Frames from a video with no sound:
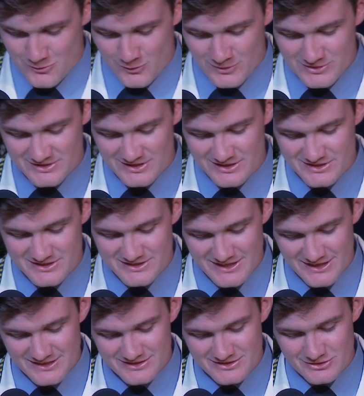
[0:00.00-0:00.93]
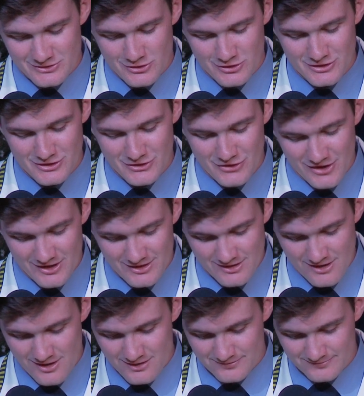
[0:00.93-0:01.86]
One such test occurred in grade
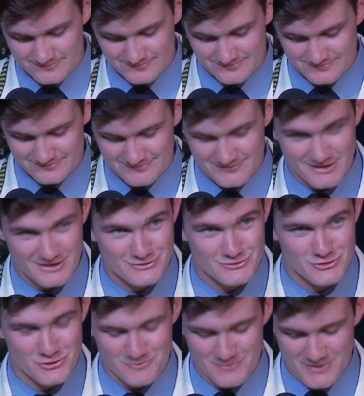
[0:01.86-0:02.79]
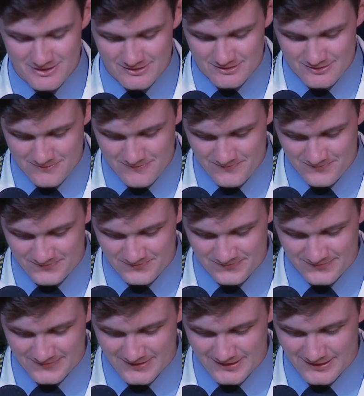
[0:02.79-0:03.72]
9 at a term end.
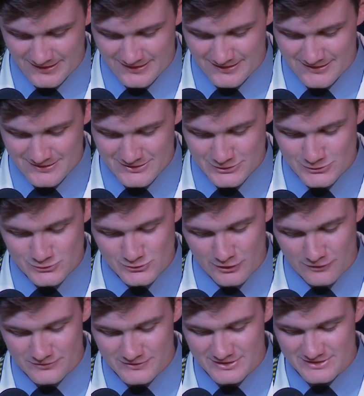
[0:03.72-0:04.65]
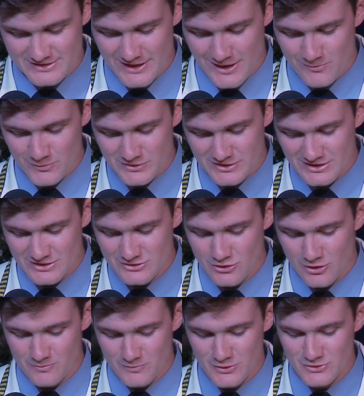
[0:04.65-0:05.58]
This was often the time when things
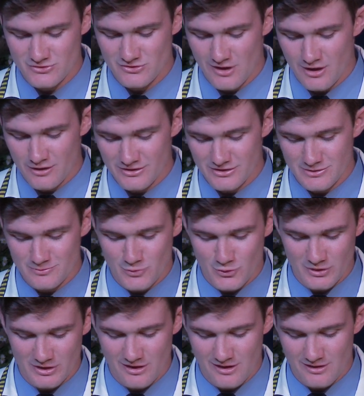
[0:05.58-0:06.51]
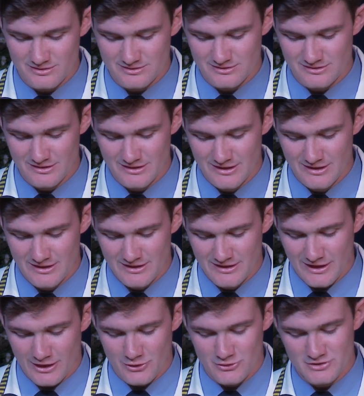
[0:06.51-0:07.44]
got most rowdy in the boarding house.
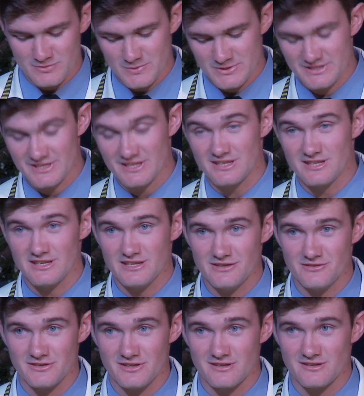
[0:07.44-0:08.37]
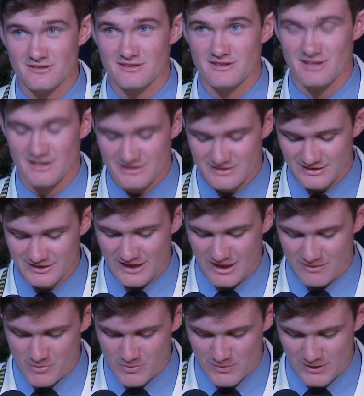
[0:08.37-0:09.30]
And on this particular evening, the idea
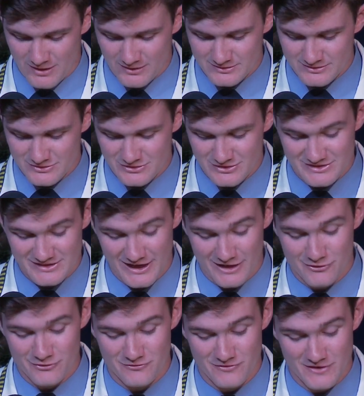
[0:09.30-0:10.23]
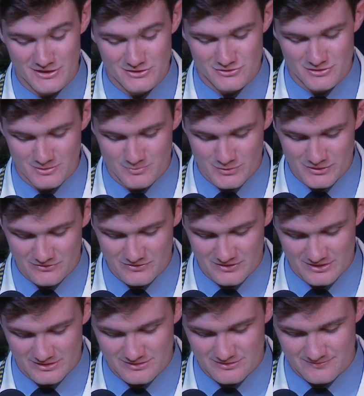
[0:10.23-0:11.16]
came about to exact revenge on the
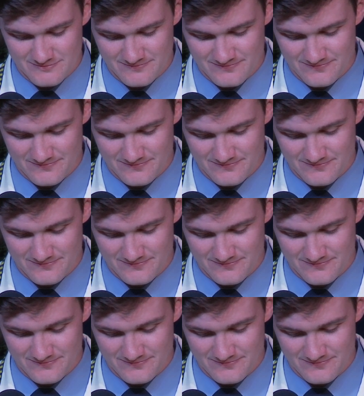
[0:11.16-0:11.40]
prefects.